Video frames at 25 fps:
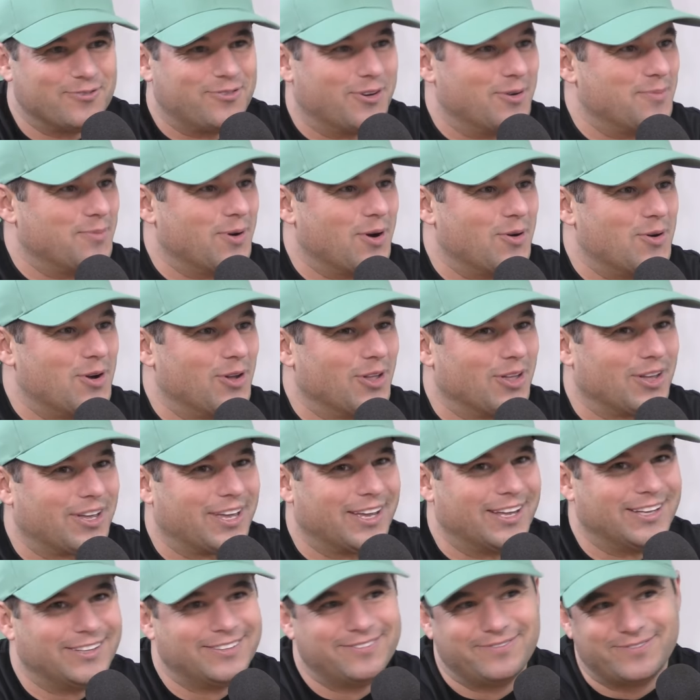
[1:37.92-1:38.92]
Football
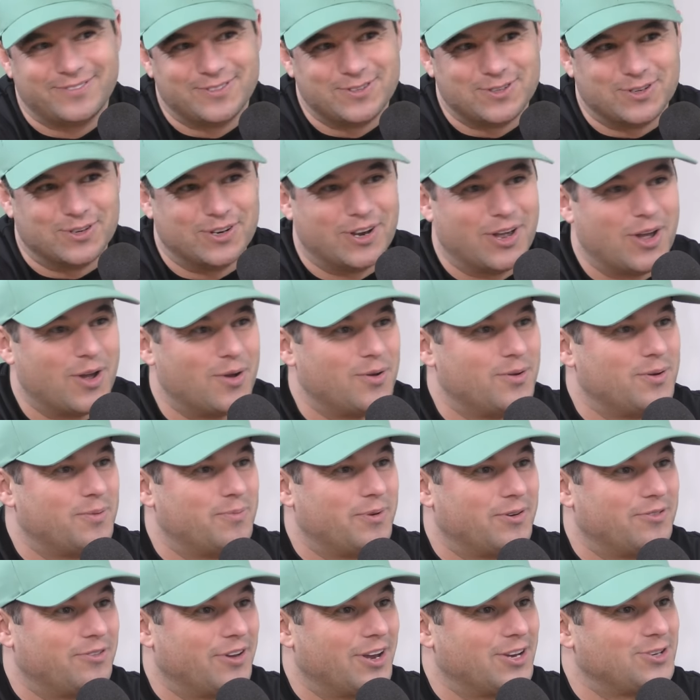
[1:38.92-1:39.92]
hooligan to now
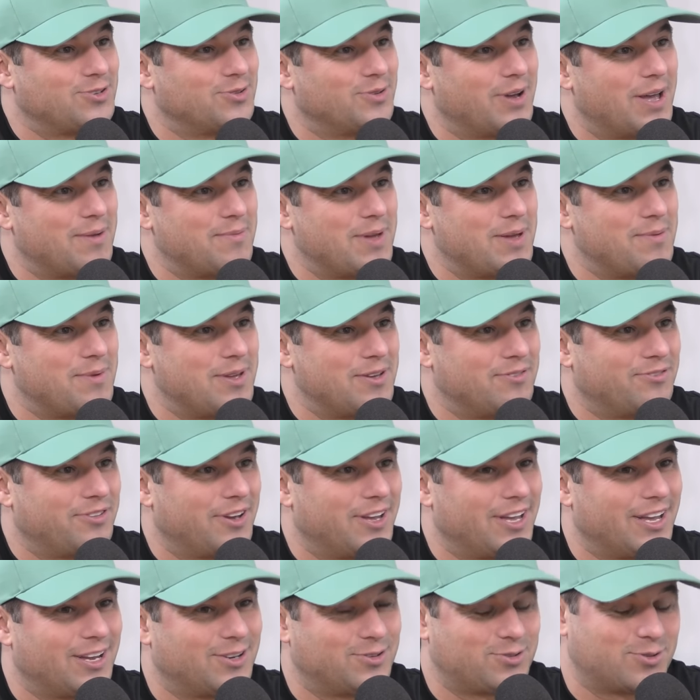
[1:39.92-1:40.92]
professional MMA
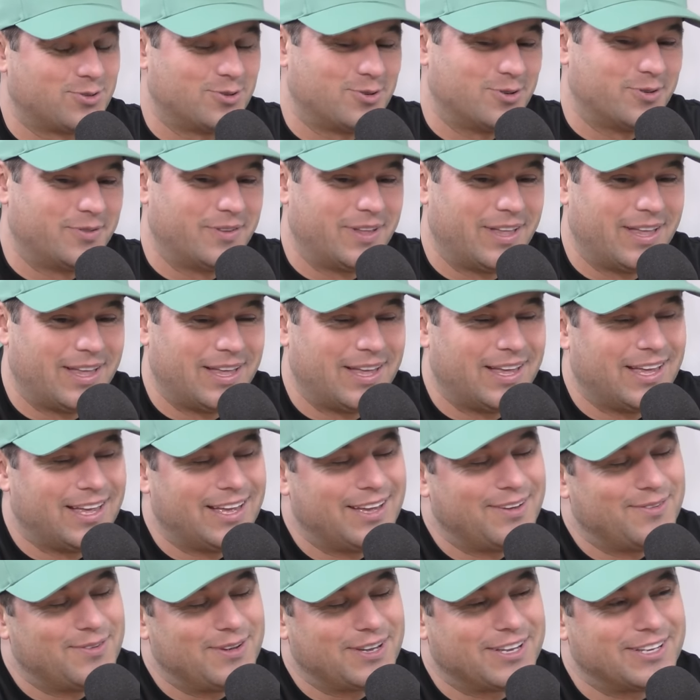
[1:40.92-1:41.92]
fighter. So yep.
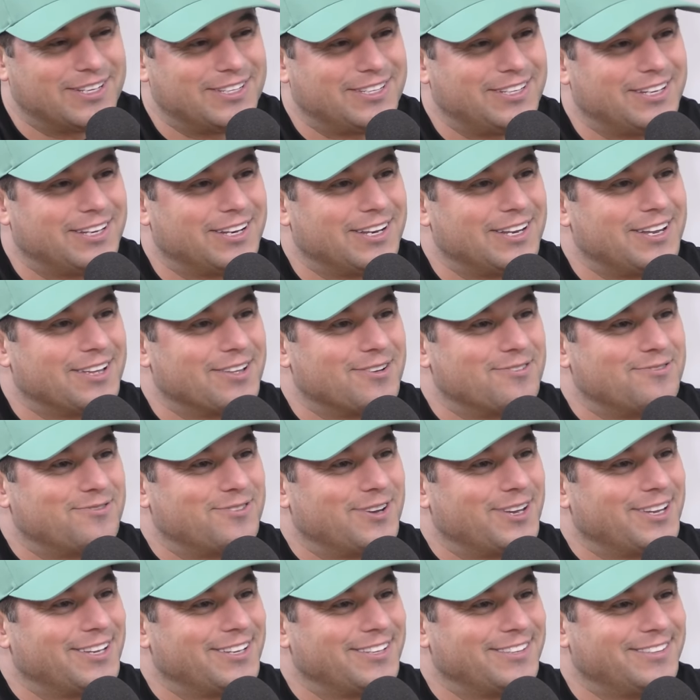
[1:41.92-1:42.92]
we can see that you love
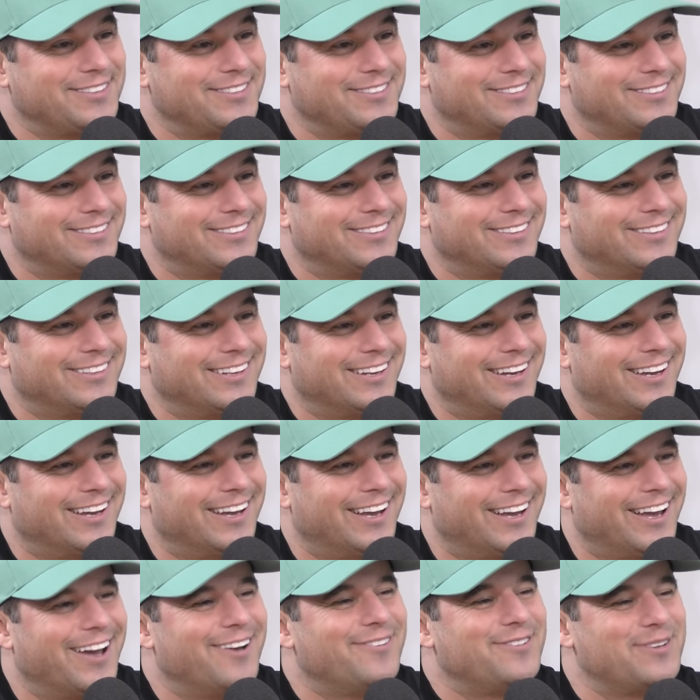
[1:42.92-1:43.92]
fighting. Yep.
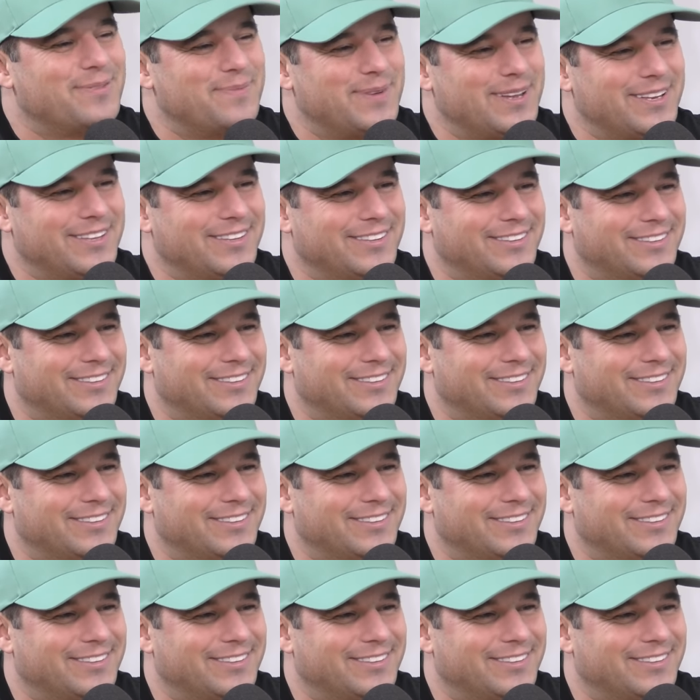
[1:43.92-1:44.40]
How have you been?